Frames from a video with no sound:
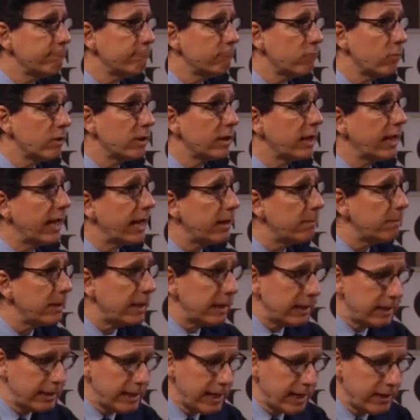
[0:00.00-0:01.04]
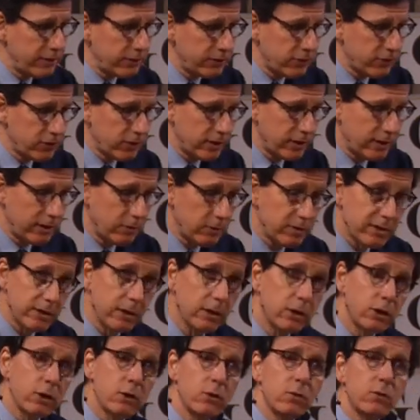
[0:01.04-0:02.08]
with gambling debts, and he was
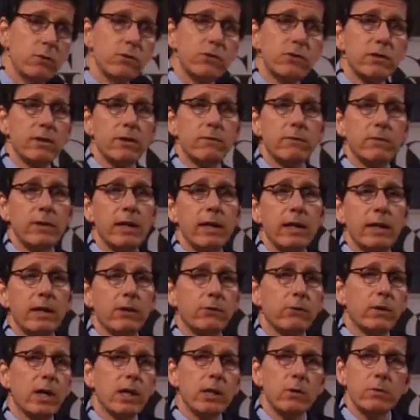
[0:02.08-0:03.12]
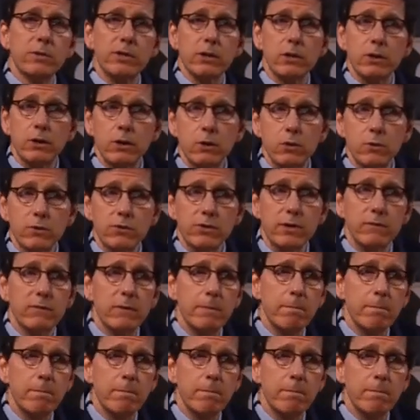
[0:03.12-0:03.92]
accused of his father was accused of